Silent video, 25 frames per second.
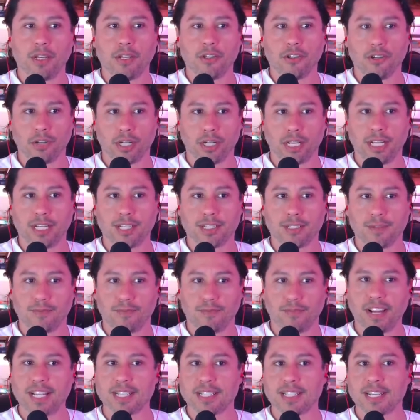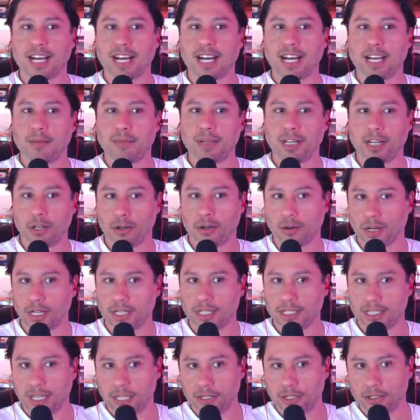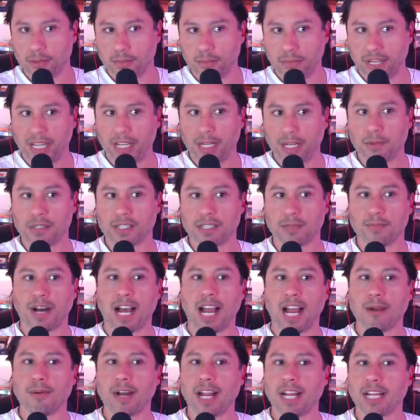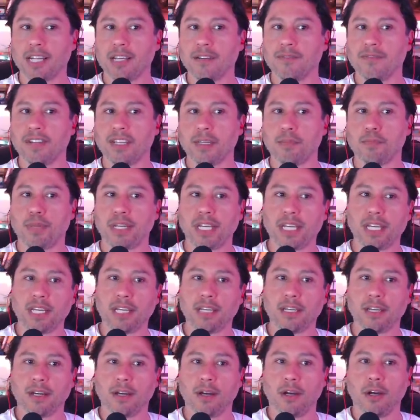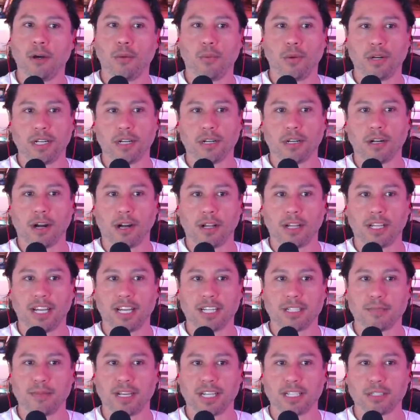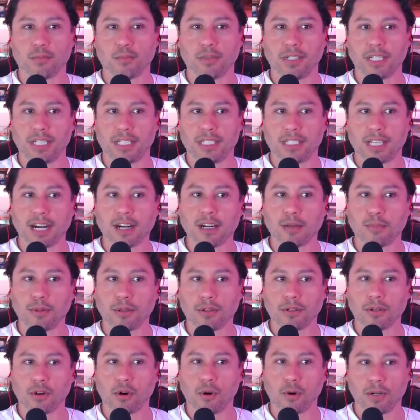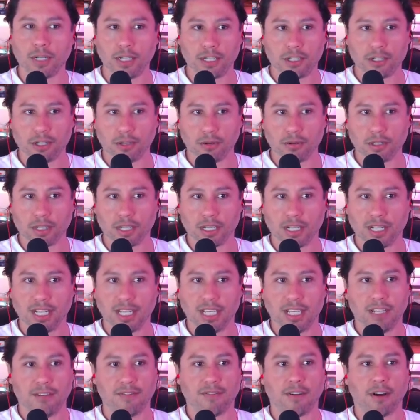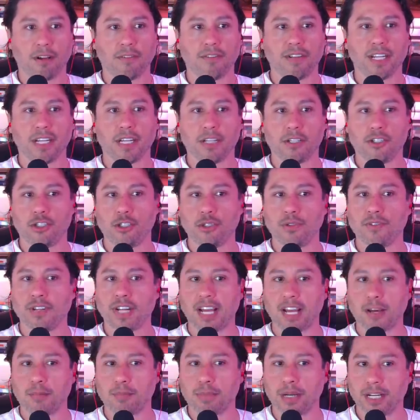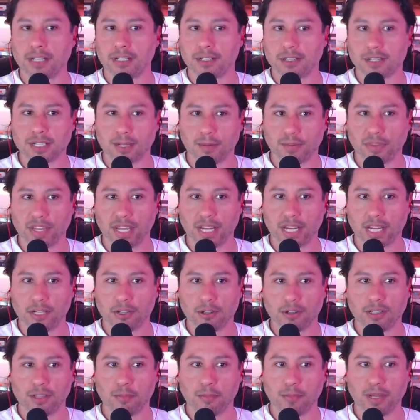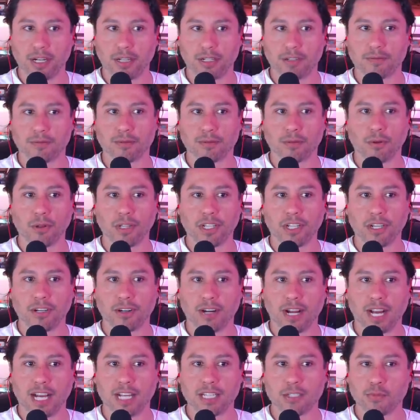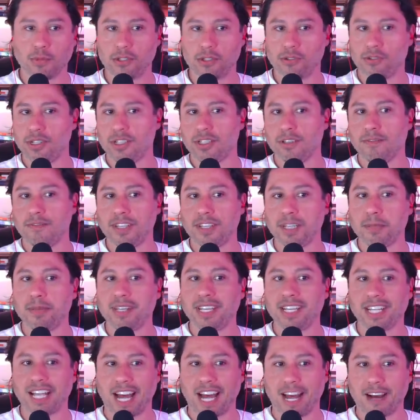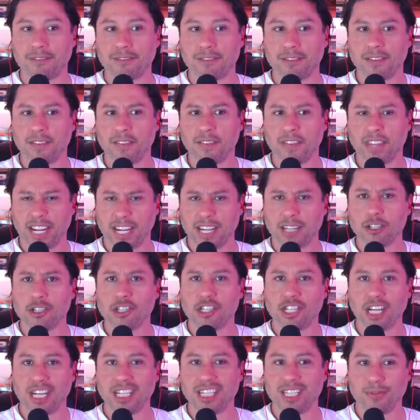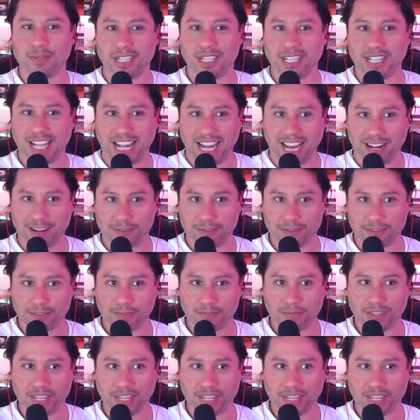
You're getting some FaceTime in an organizational meeting with some high-ranking VP. One of your colleagues makes a really terrible, corny joke involving a juvenile pun or something, and you're in the middle of rolling your eyes when you see the VP laugh, like a genuine laugh.